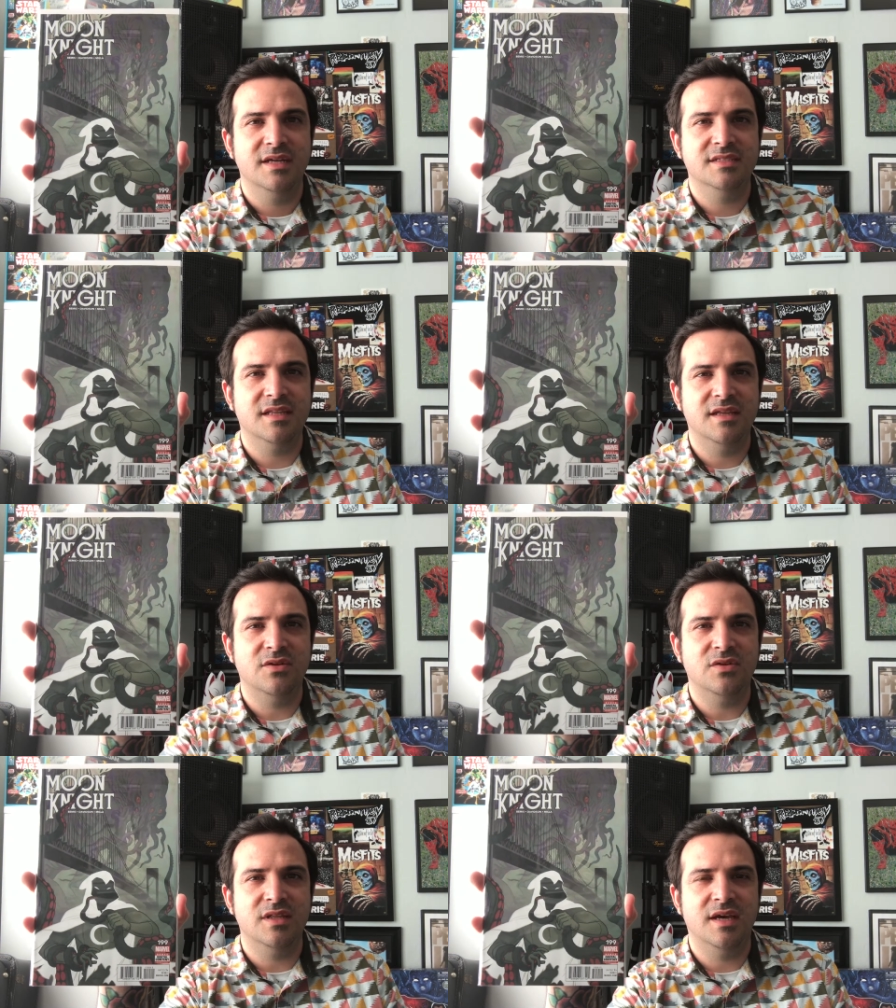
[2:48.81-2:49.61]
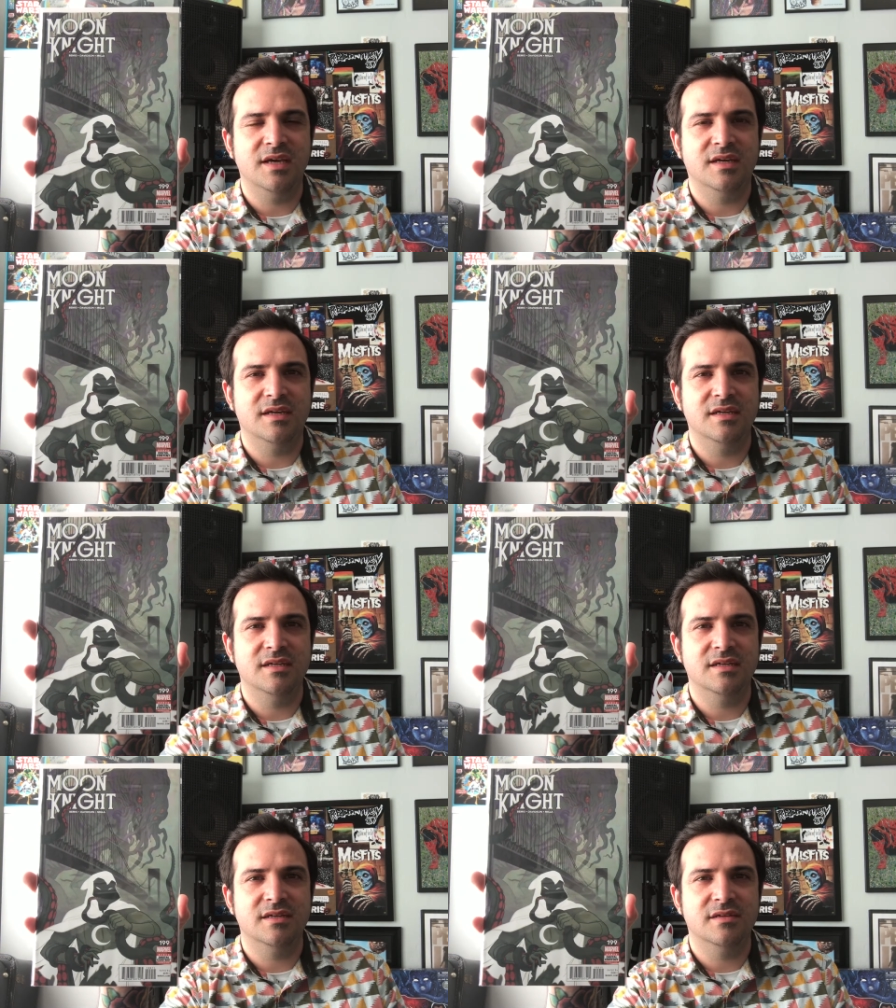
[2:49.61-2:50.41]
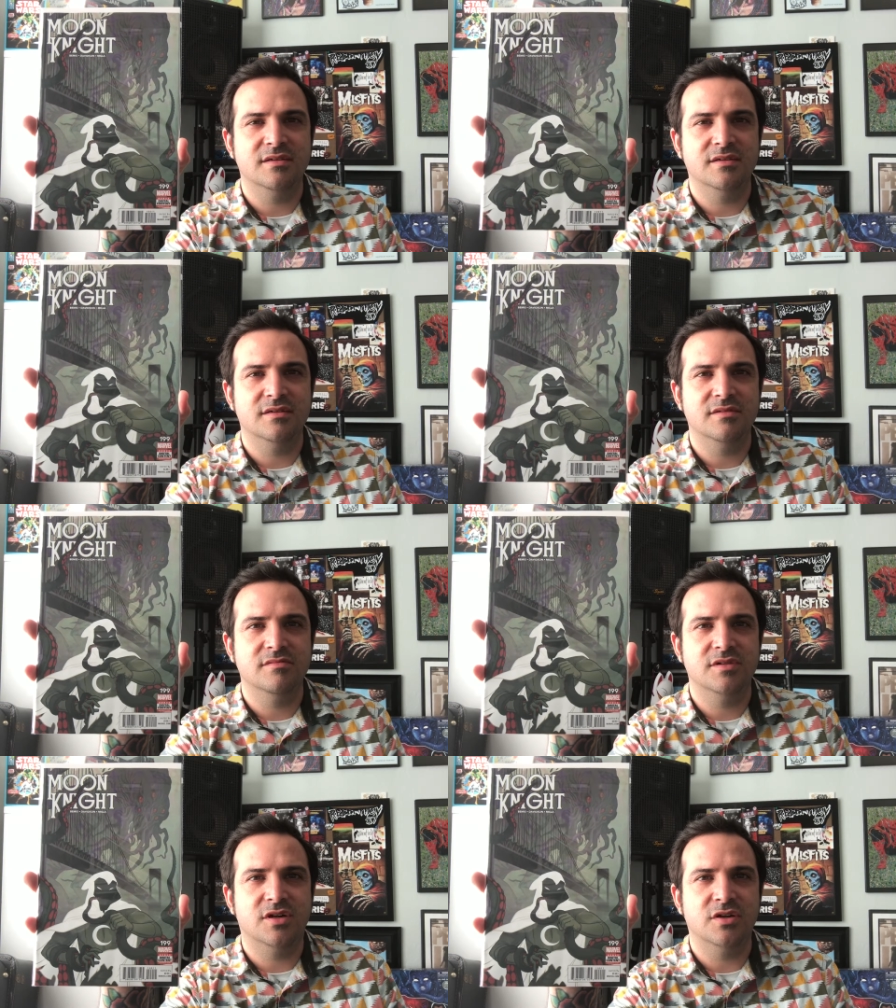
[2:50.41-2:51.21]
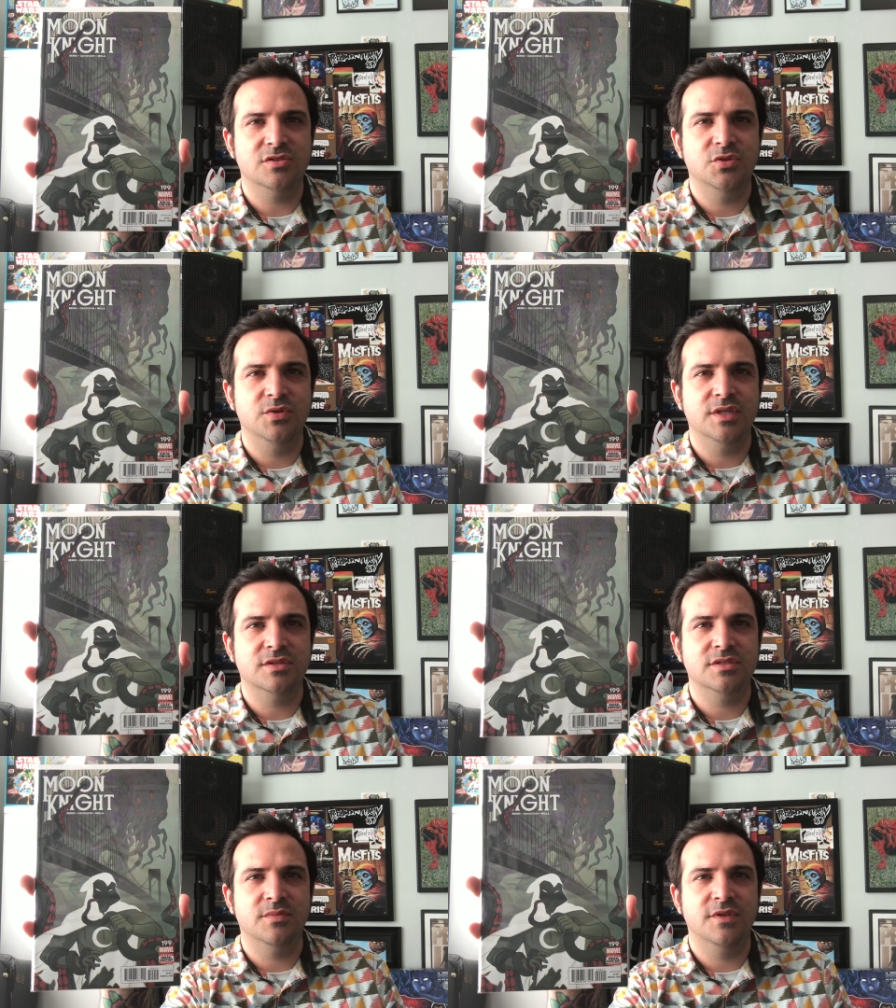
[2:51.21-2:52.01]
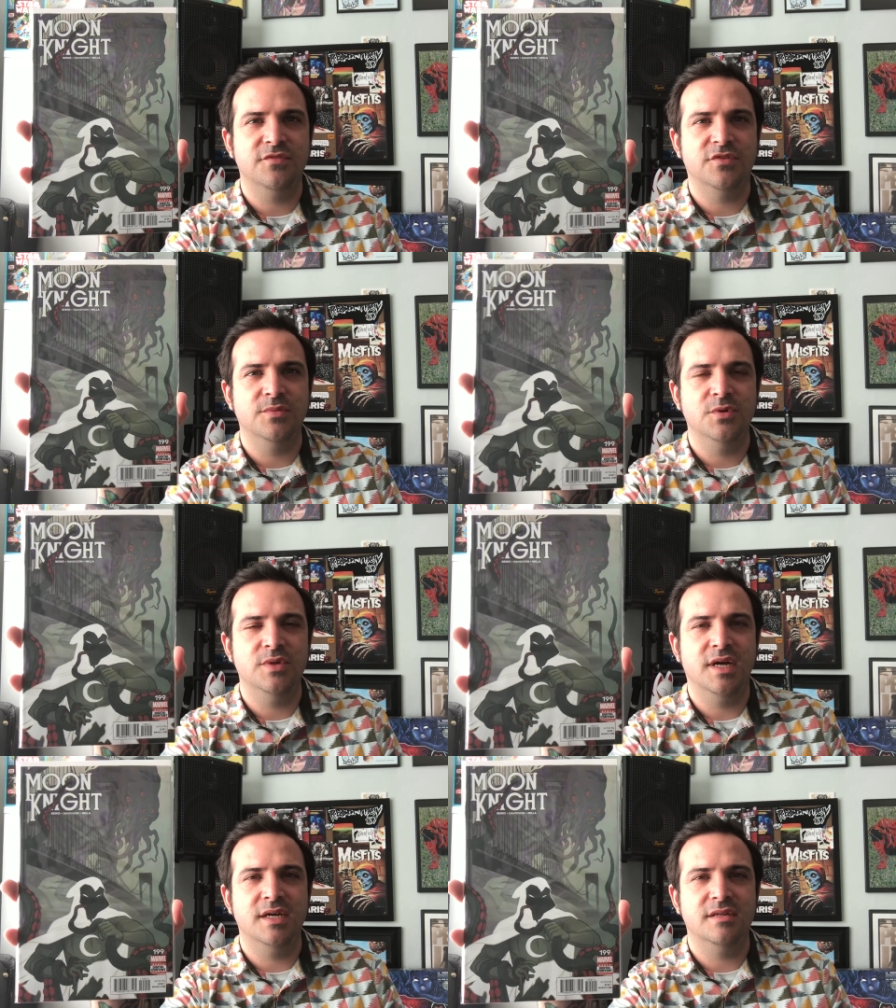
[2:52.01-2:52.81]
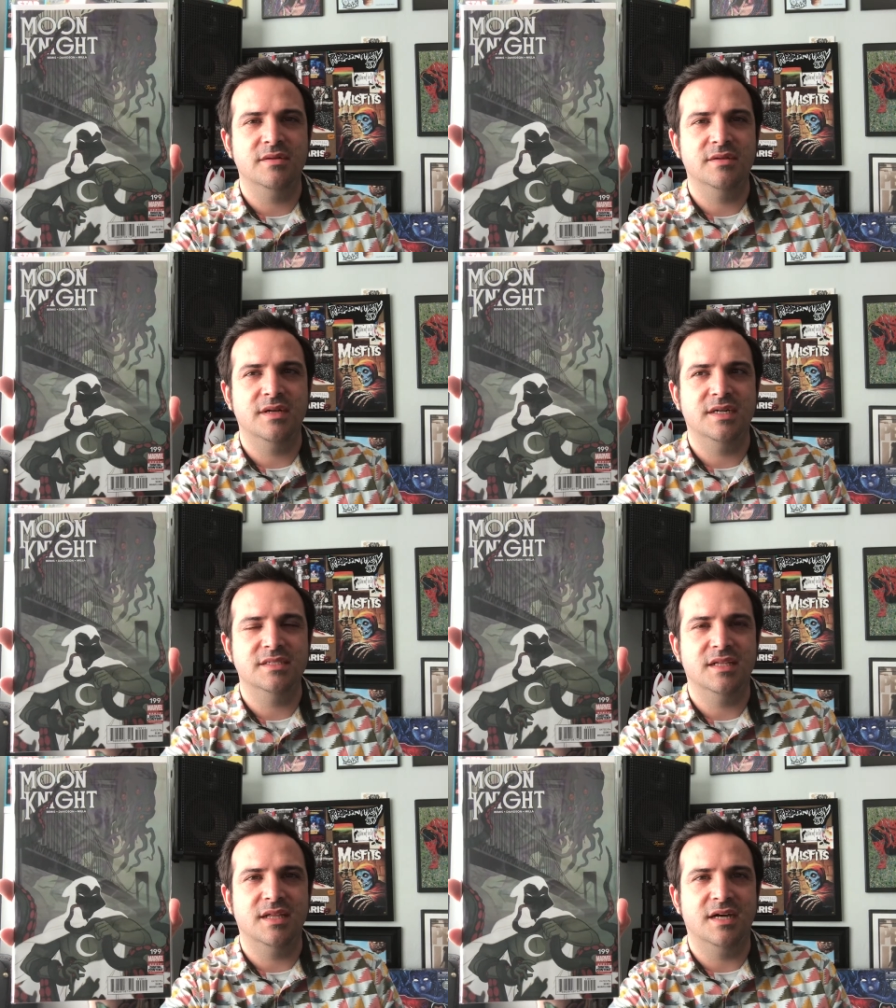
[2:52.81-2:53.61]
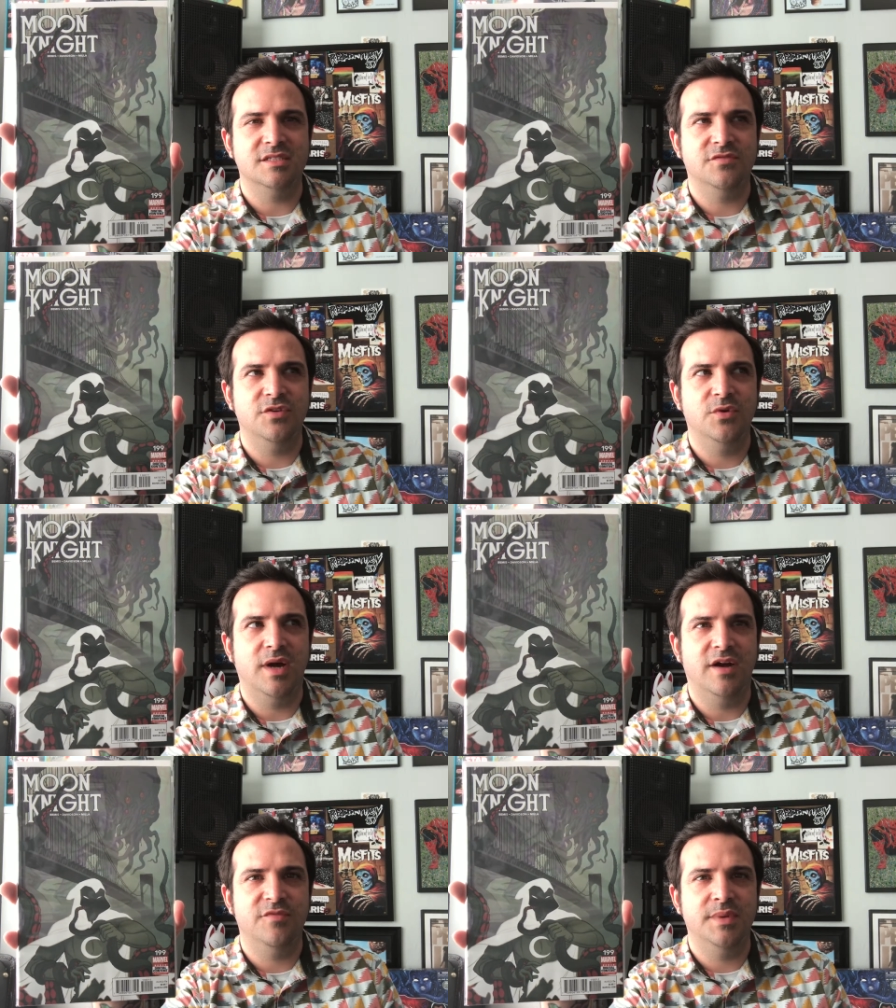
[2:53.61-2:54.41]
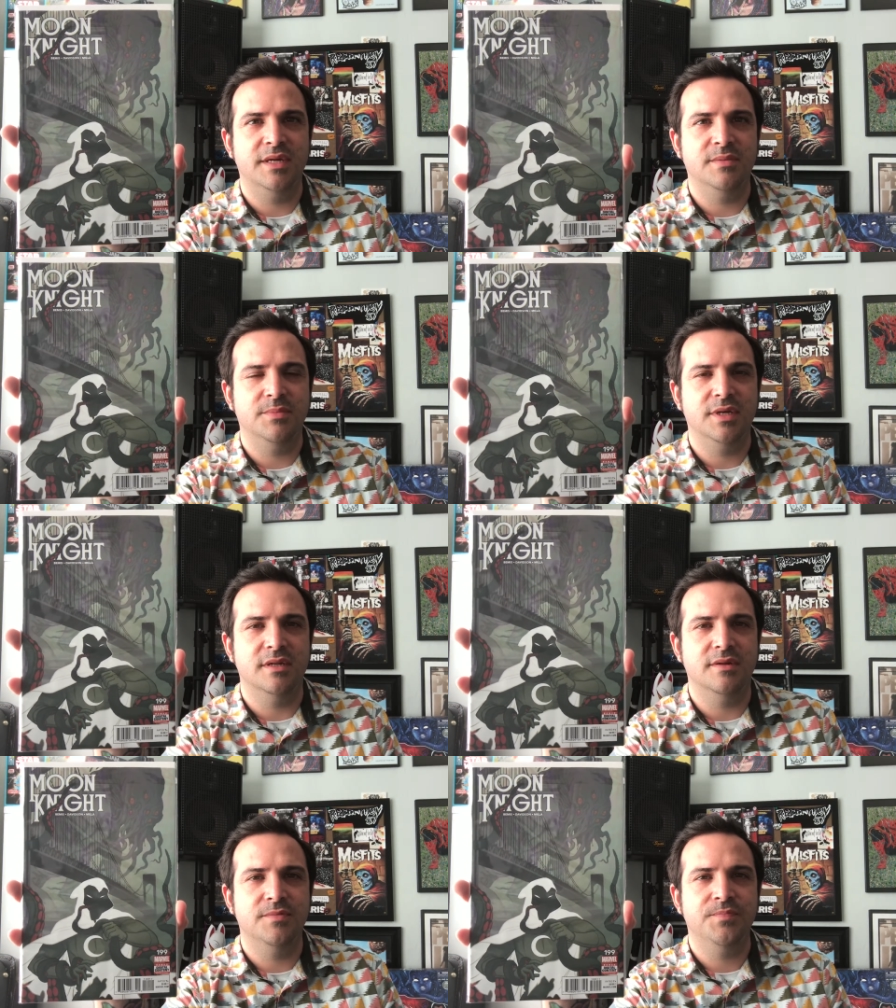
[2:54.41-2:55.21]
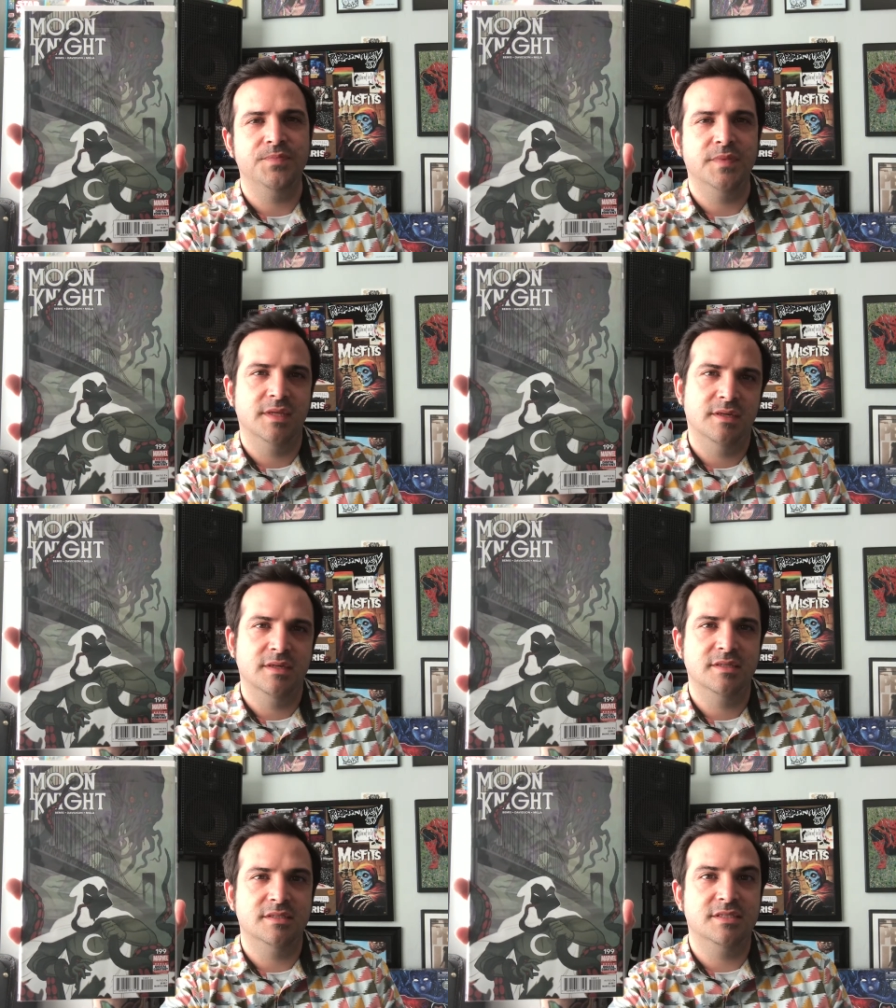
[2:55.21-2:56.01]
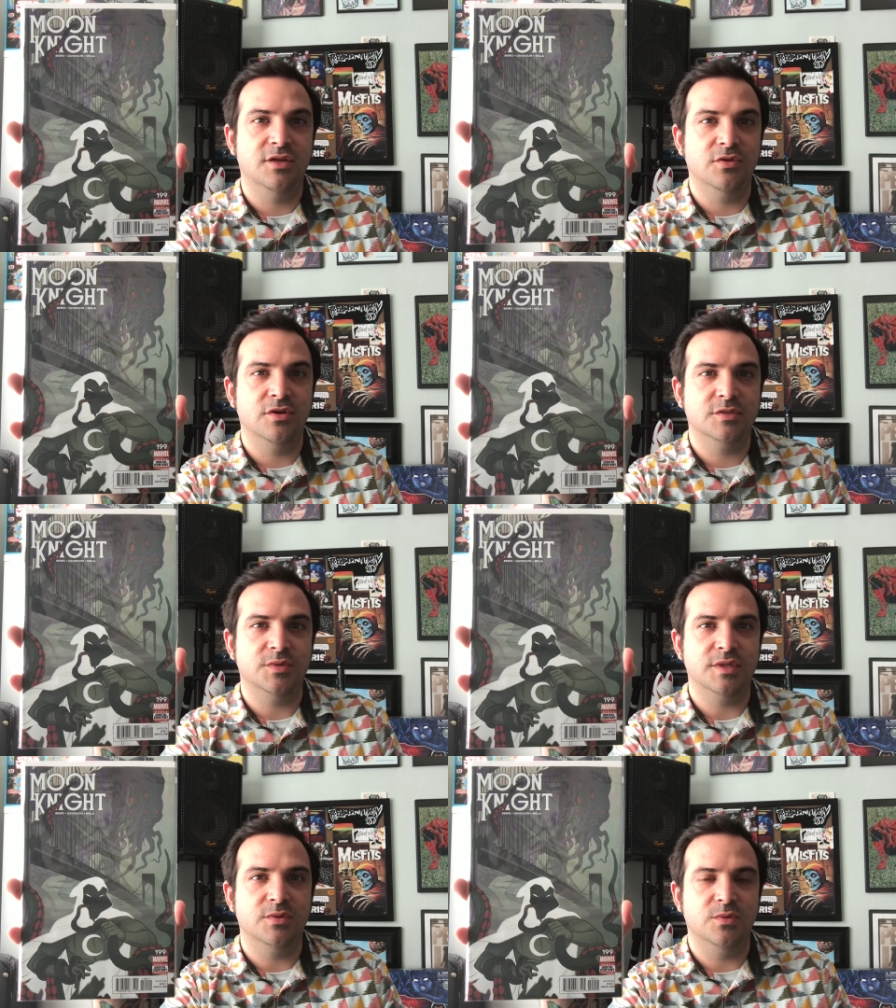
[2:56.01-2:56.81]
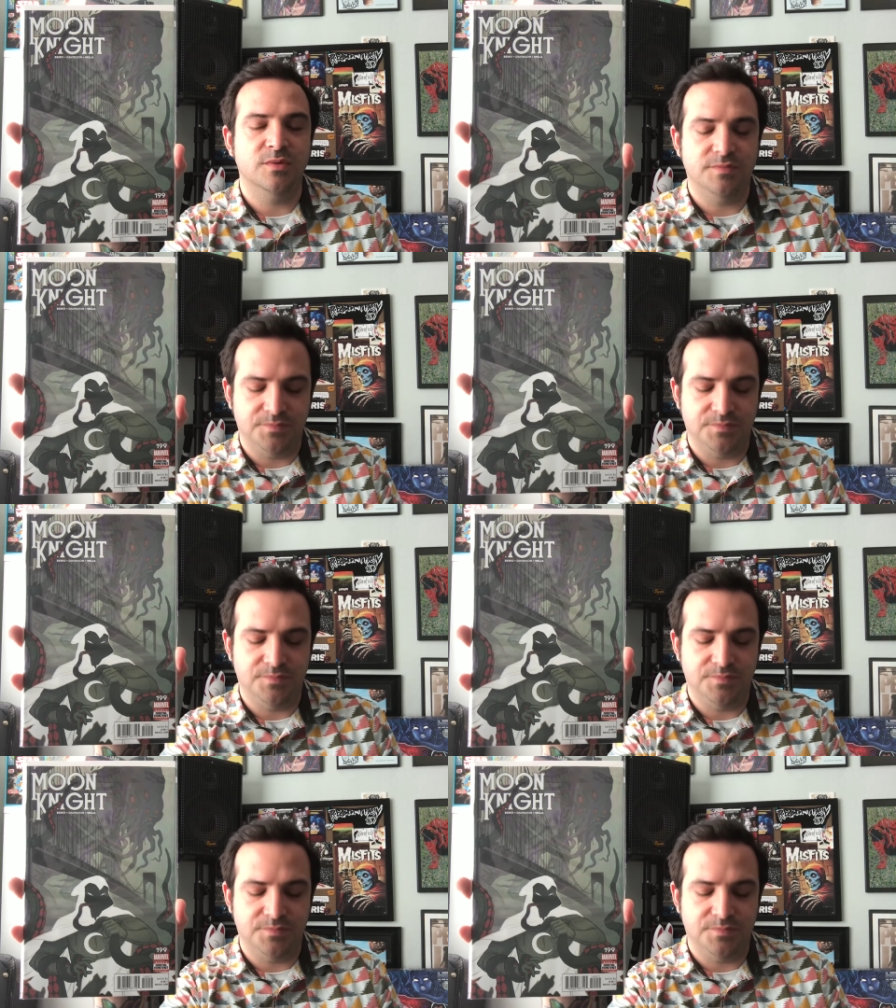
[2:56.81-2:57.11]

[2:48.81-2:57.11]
It's a little like cartoony or something for Moon Knight. The last few have been, but still looks really cool.